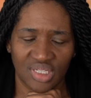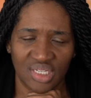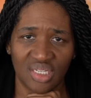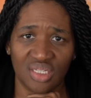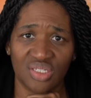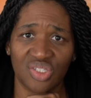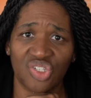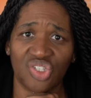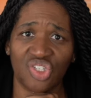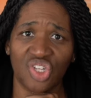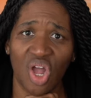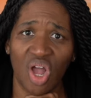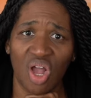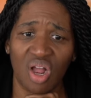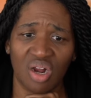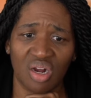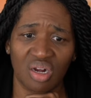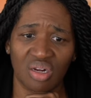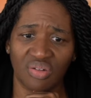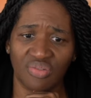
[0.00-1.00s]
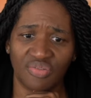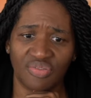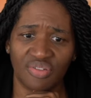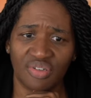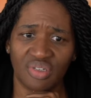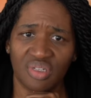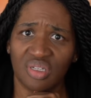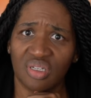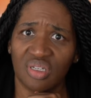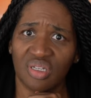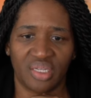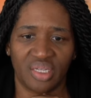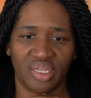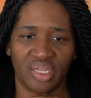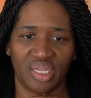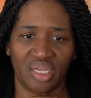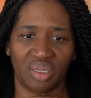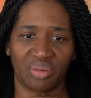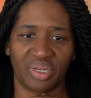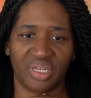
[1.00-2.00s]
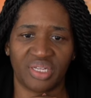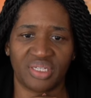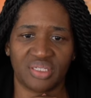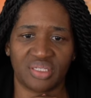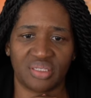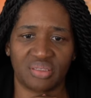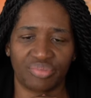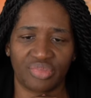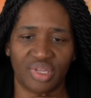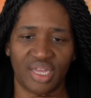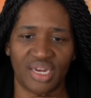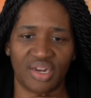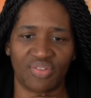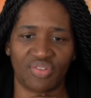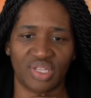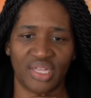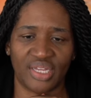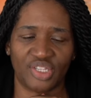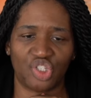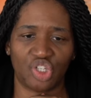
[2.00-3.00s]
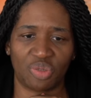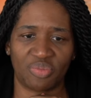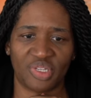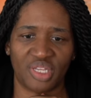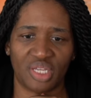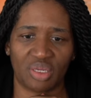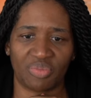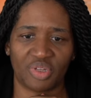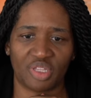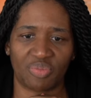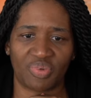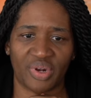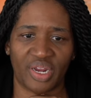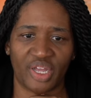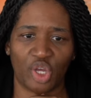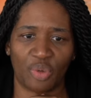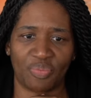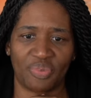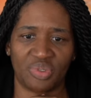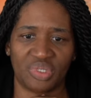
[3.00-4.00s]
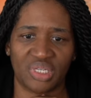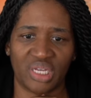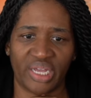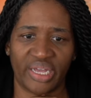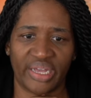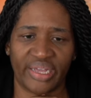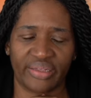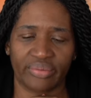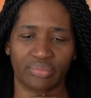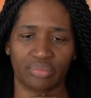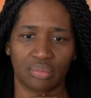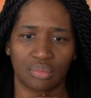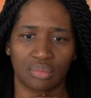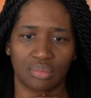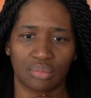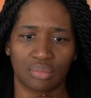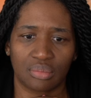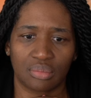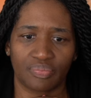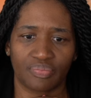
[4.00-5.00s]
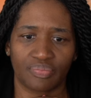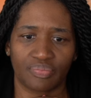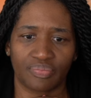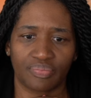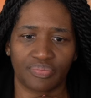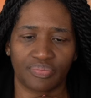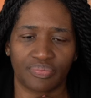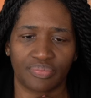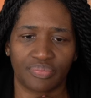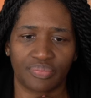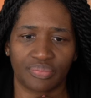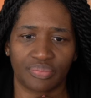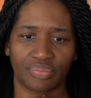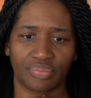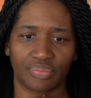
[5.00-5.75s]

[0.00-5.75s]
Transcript: He'll starve. Anyways, I never liked you to begin with, but I hope you die. You can breathe in there, right?